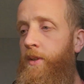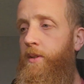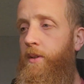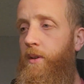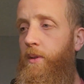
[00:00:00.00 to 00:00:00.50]

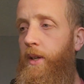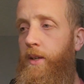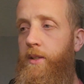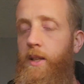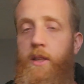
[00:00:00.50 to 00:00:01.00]
So like
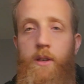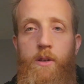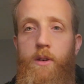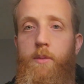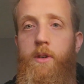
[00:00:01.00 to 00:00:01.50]
I said, the
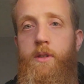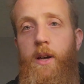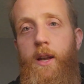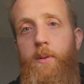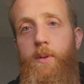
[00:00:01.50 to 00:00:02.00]
Gerber
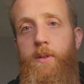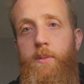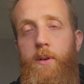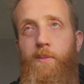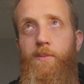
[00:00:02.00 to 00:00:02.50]
Asada was
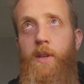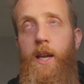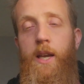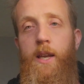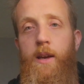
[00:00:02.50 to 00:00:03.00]
about
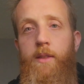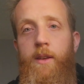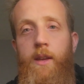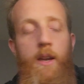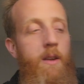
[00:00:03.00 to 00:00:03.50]
80, I
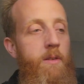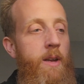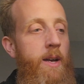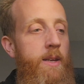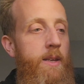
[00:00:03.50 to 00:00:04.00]
think, 80 or
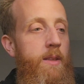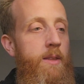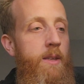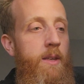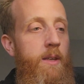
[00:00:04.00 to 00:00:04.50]
90.
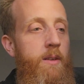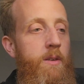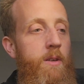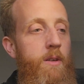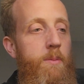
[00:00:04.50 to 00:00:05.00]
The
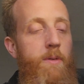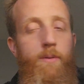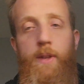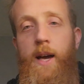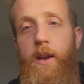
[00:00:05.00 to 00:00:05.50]
Gerber
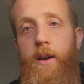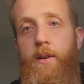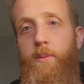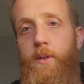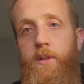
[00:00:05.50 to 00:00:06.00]

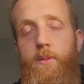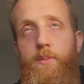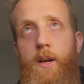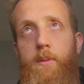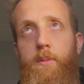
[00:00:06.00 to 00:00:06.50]
Flatiron was
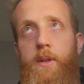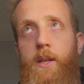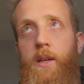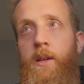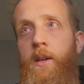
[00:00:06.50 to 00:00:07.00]

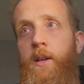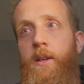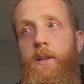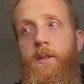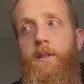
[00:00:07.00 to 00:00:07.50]
probably
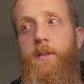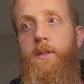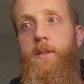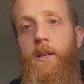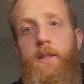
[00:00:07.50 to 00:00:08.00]

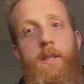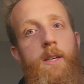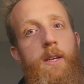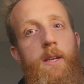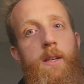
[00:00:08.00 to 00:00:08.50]

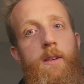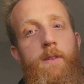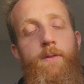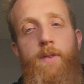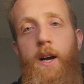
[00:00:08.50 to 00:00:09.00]

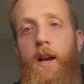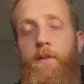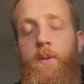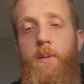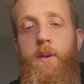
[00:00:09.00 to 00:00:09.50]

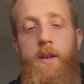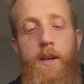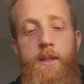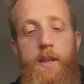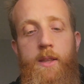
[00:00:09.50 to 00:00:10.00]
65 maybe,
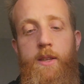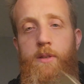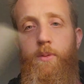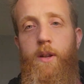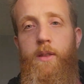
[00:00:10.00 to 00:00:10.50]
and then
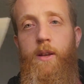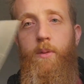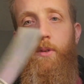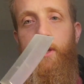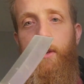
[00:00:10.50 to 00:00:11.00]
this one I
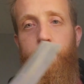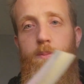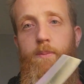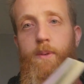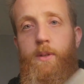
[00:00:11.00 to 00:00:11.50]
think was like
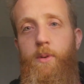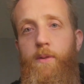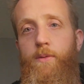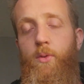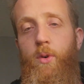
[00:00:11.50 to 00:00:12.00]

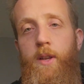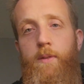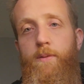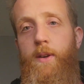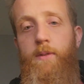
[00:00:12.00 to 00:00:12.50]
between 40
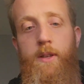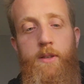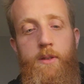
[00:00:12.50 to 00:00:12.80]
and 50.